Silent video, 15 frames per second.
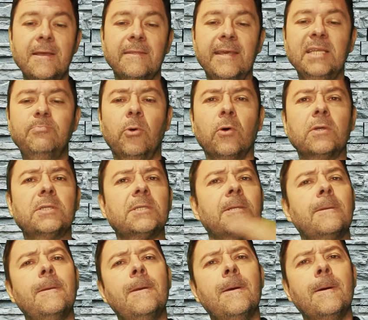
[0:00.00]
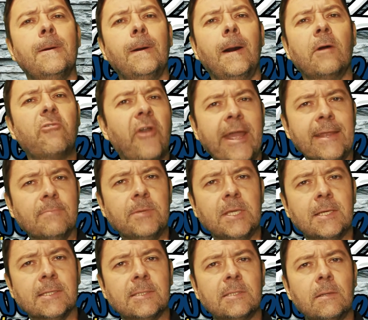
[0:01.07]
These books are great
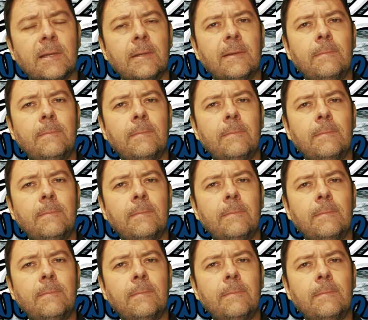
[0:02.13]
because